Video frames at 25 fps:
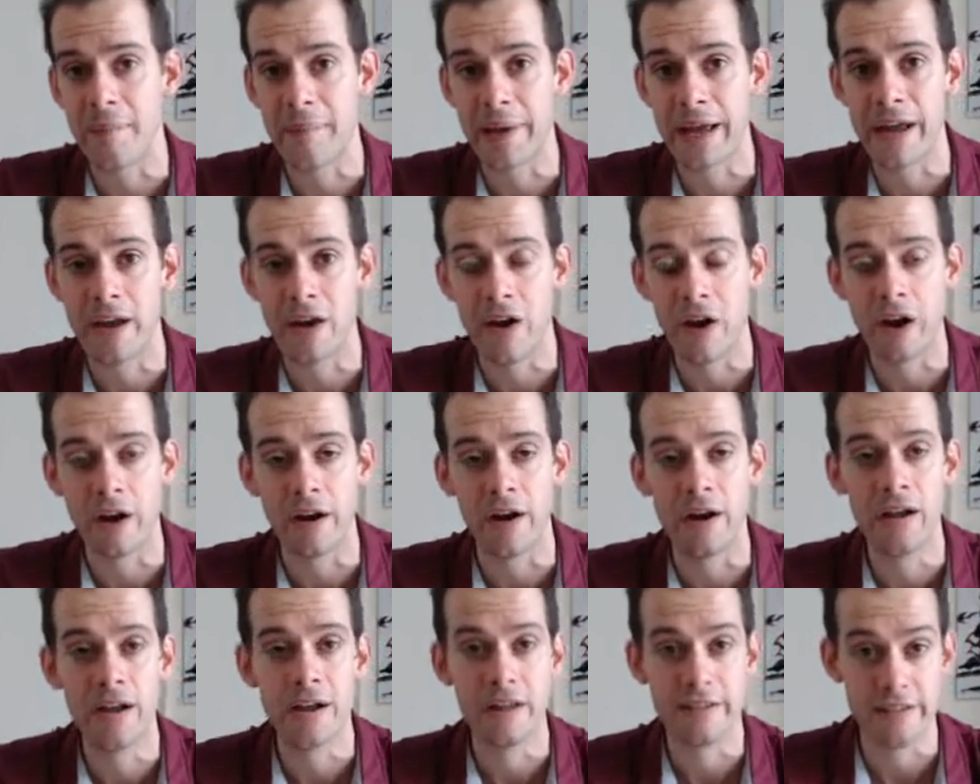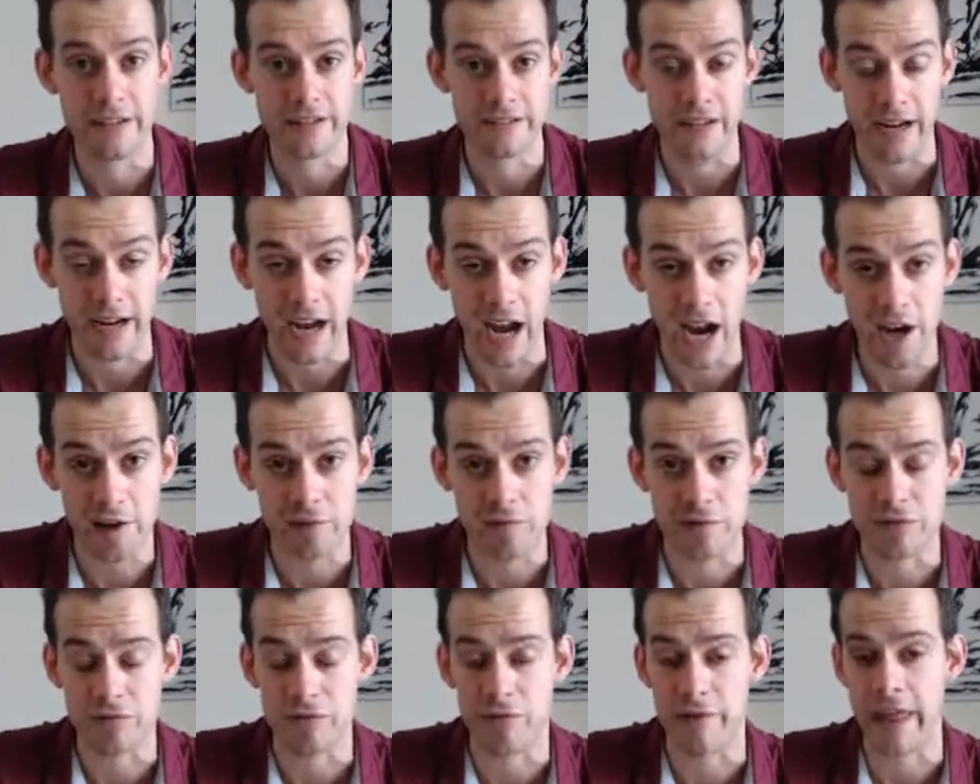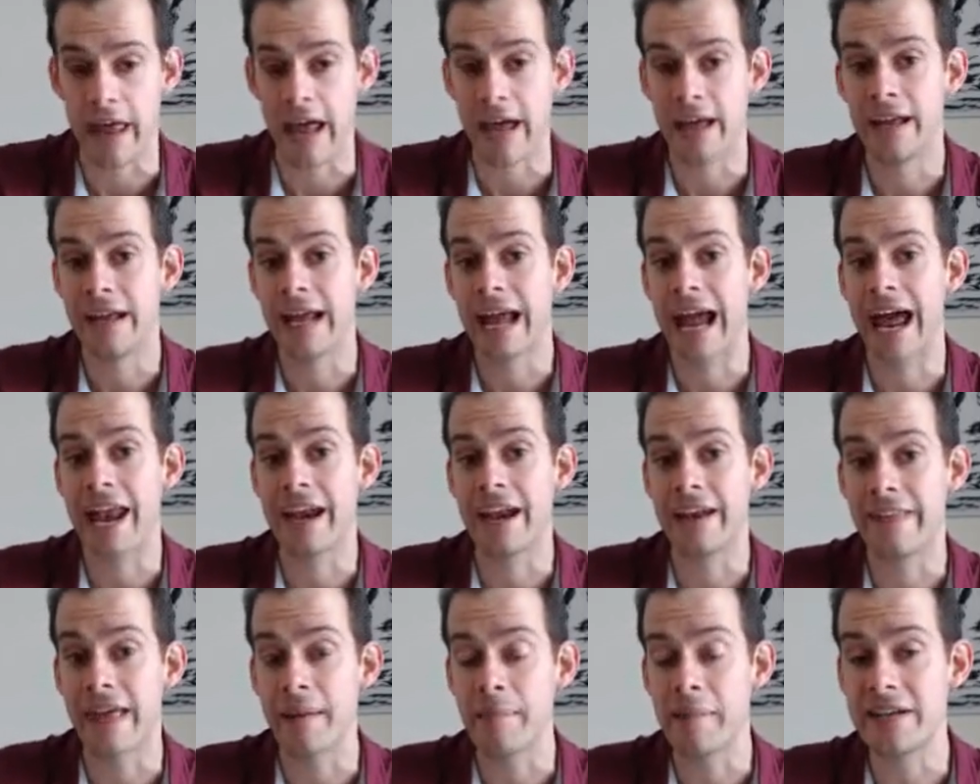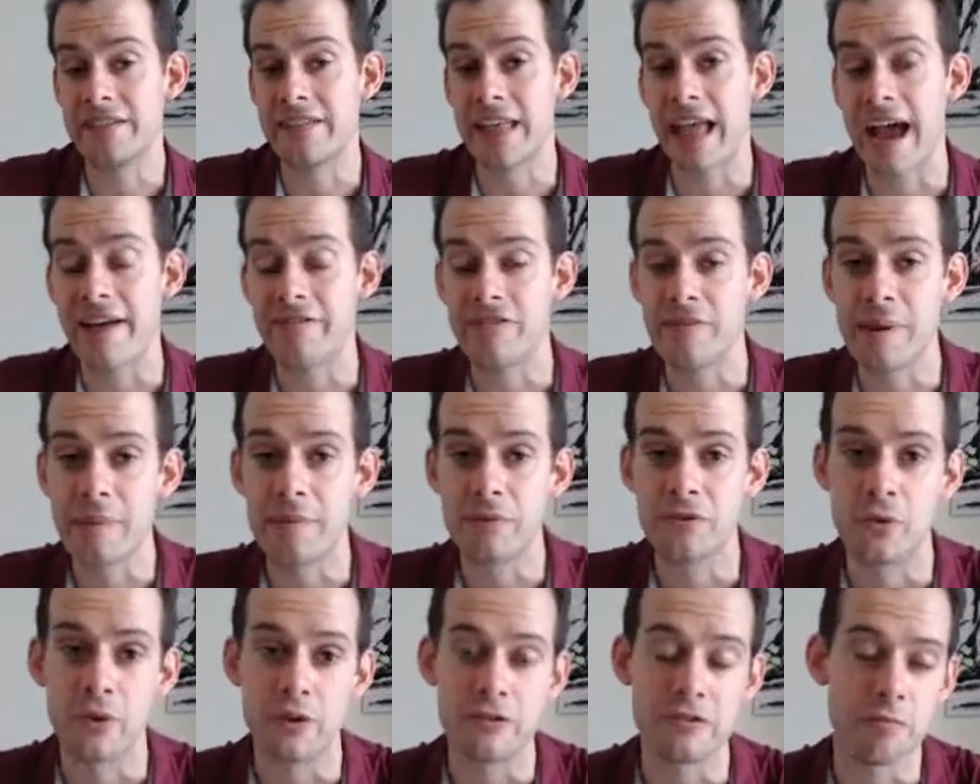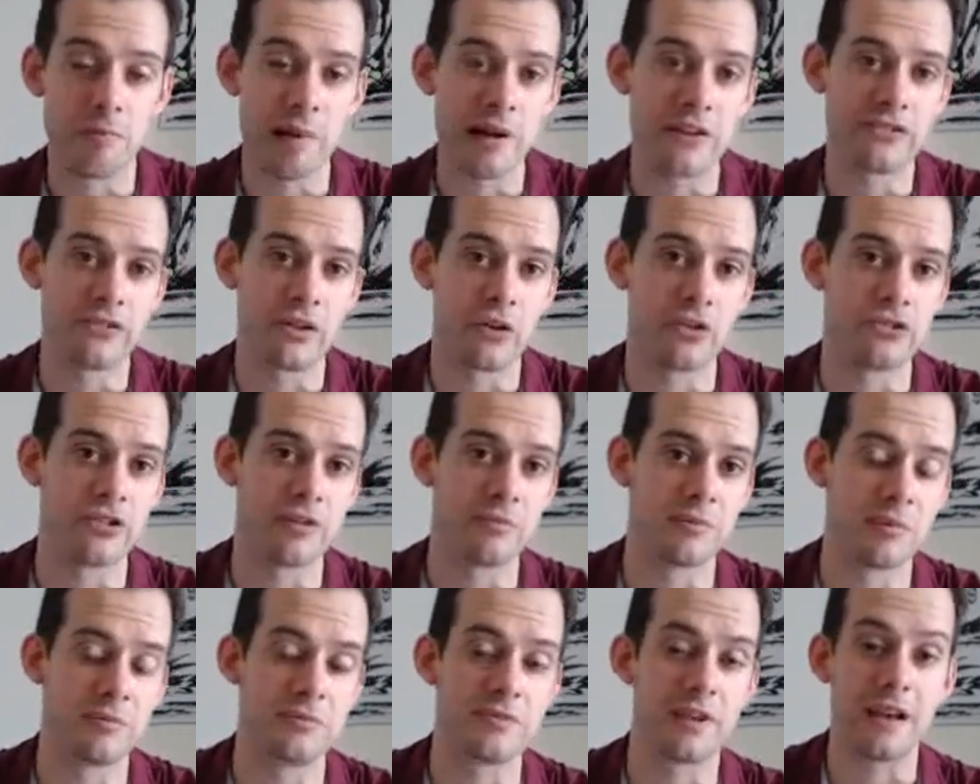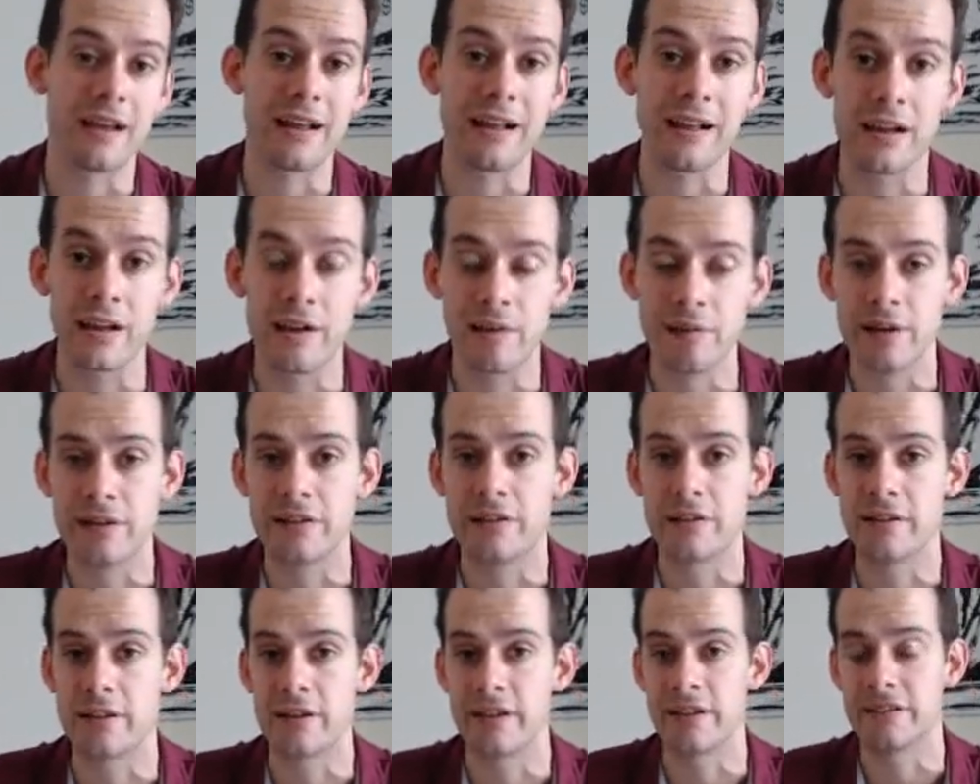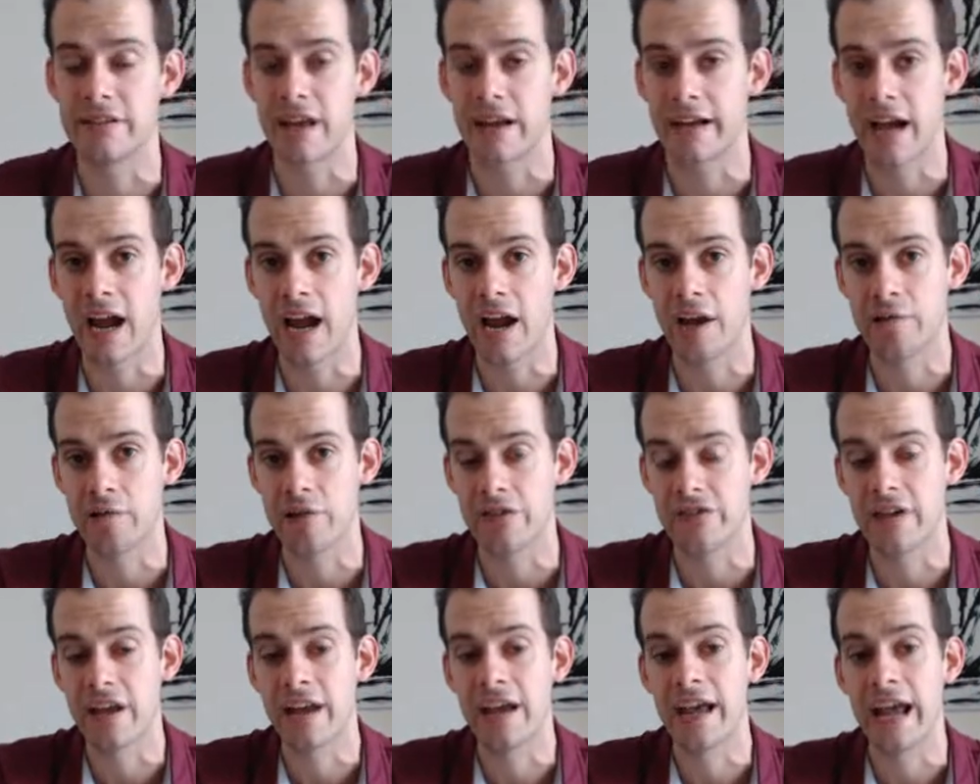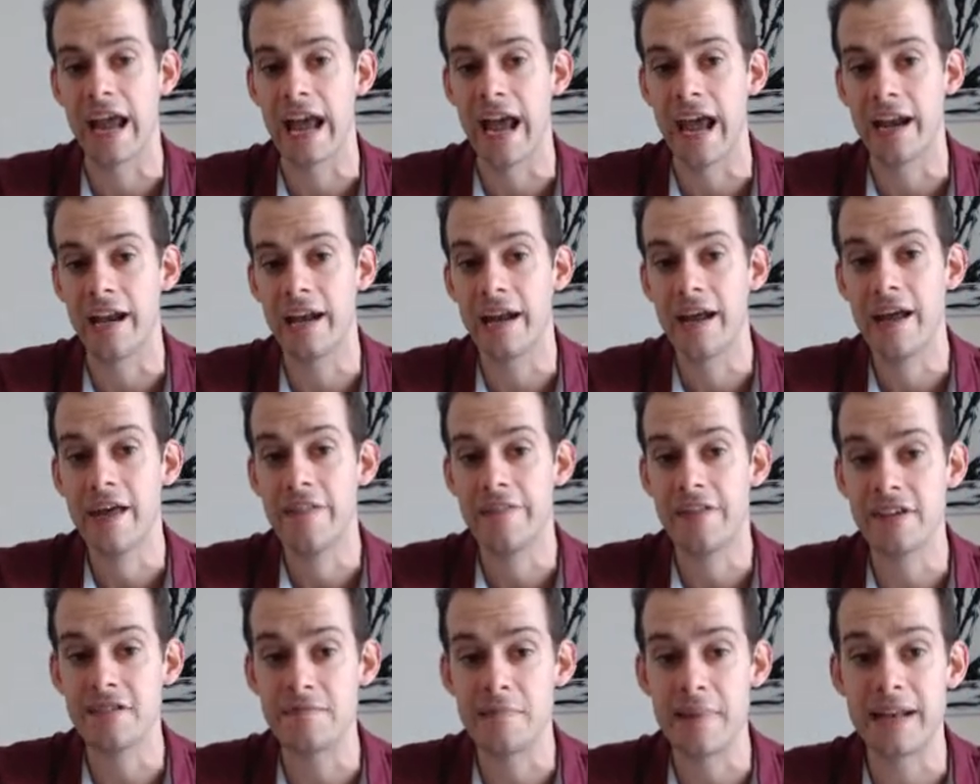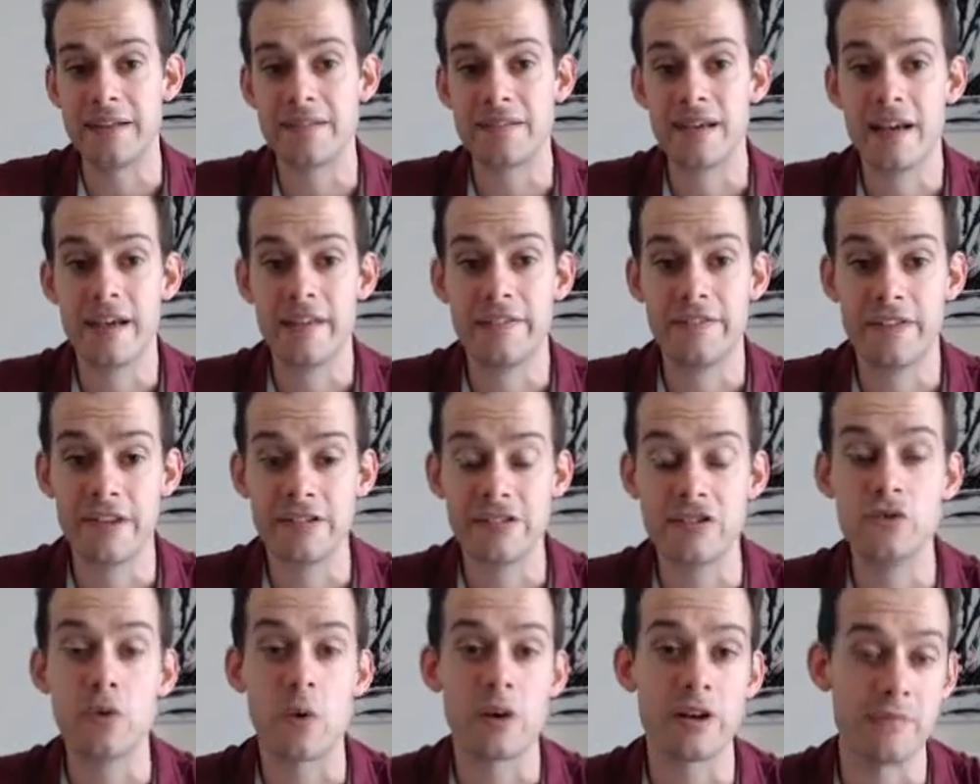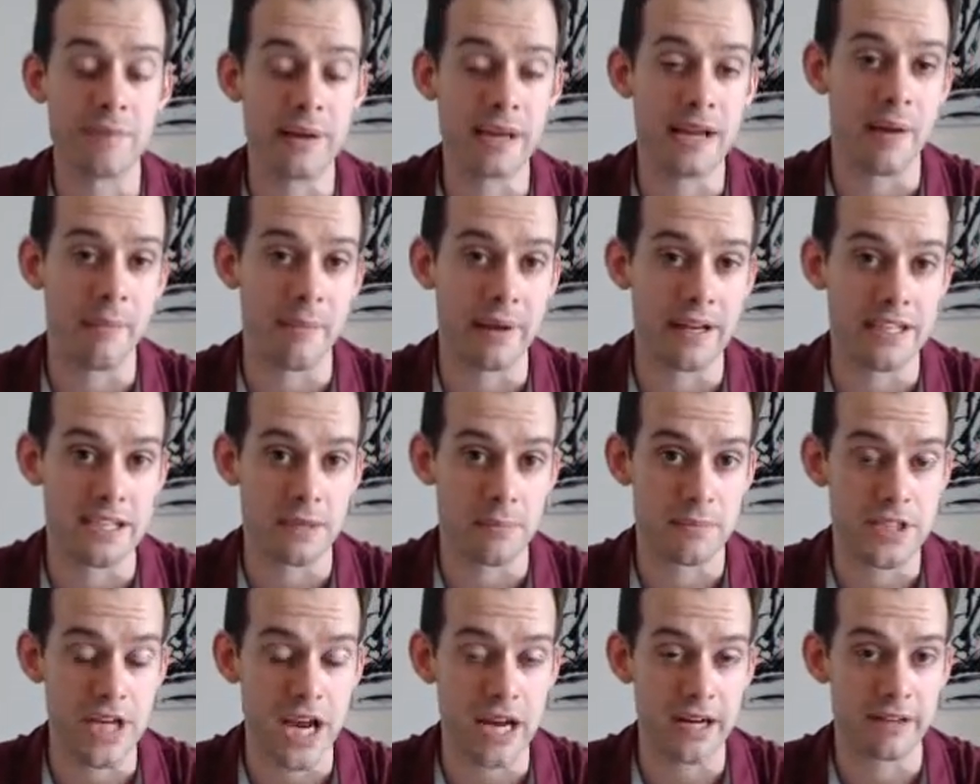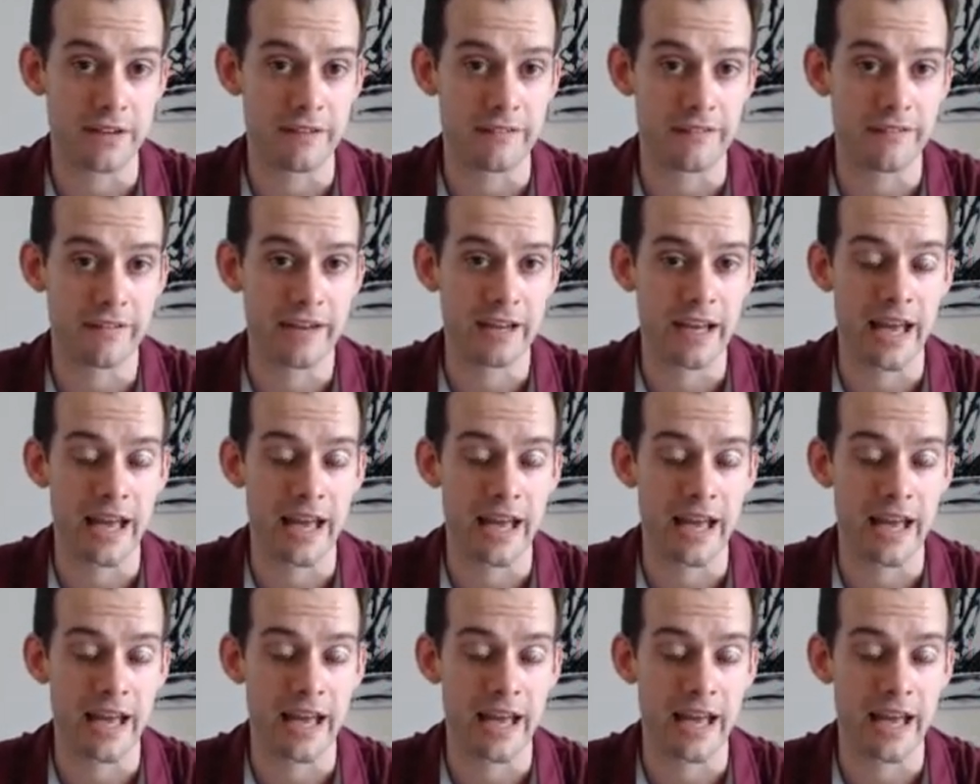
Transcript: a bit on the psychiatrist for that. And that means they have to be able to express those symptoms clearly to the psychiatrist. And this means this is going to be a bit subjective.